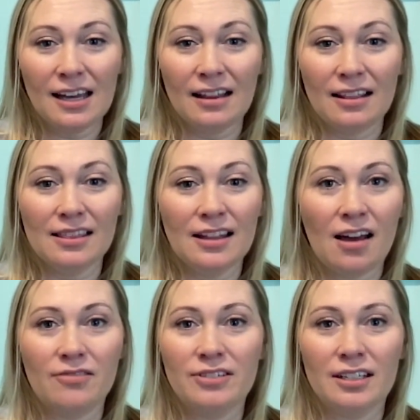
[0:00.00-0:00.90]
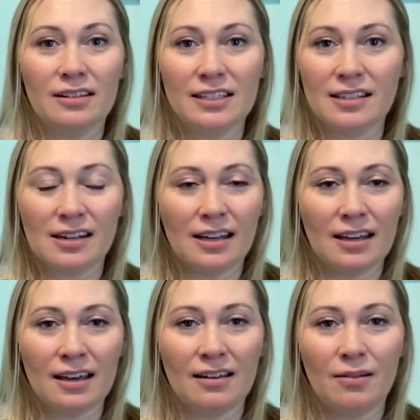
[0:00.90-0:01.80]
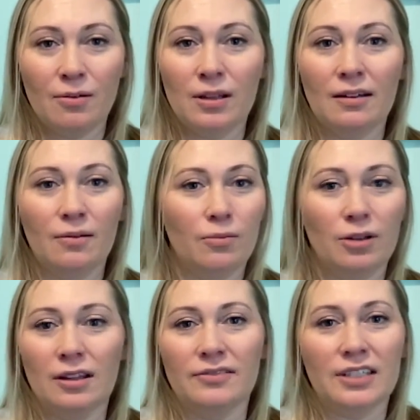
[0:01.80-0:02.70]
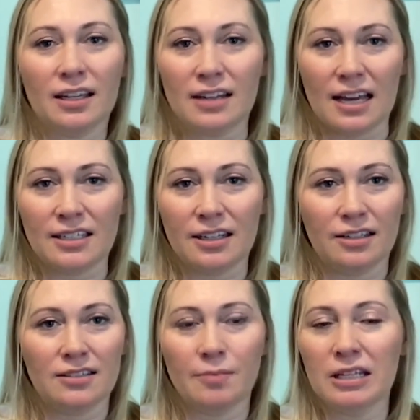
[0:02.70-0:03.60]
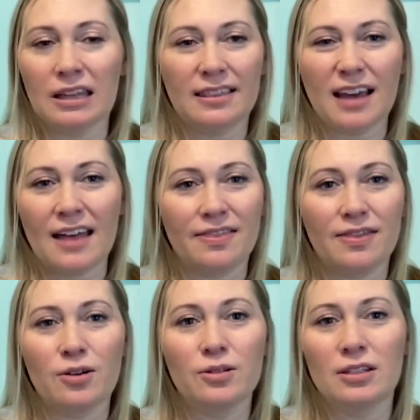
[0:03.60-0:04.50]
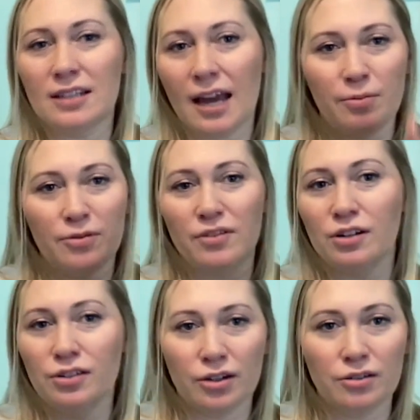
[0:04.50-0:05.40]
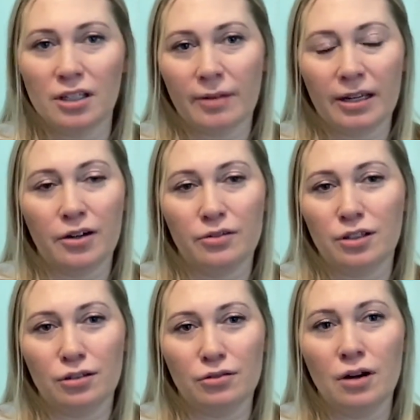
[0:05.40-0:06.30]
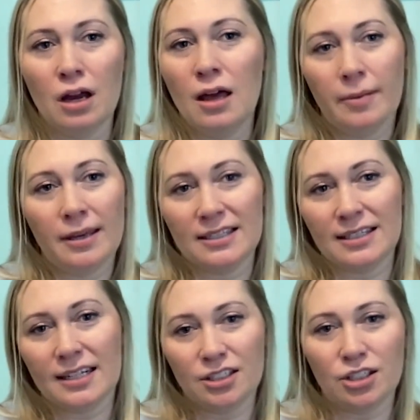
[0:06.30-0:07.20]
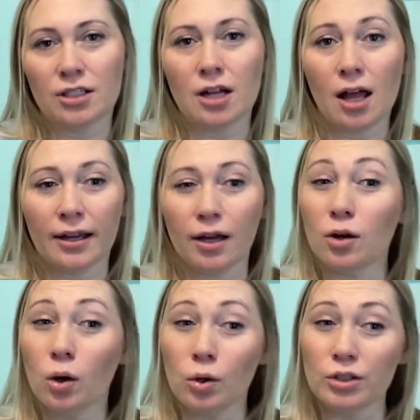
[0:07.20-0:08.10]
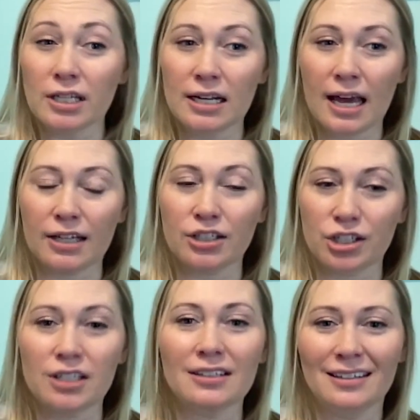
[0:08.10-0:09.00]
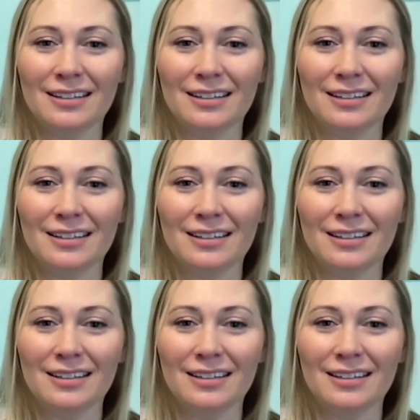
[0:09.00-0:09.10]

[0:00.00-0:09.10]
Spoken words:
Loved listening. Would love to connect here." Something like that. Those type of little notes are my go-to because then it's just not like a cold connection.